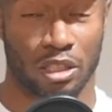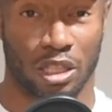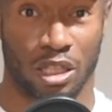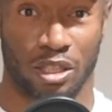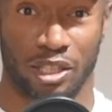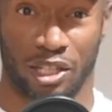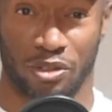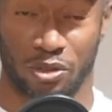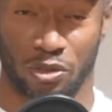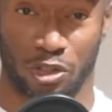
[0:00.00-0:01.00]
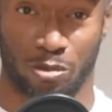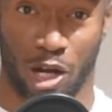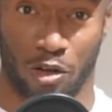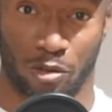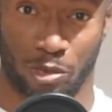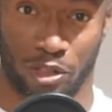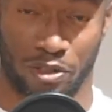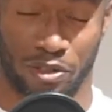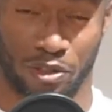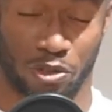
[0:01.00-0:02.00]
than Solstice Power, but
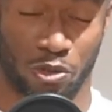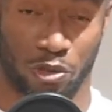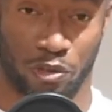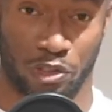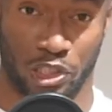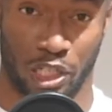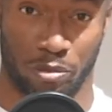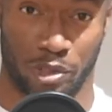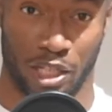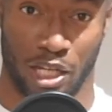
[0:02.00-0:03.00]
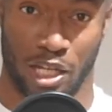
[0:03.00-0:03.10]
it's still sort of shaped.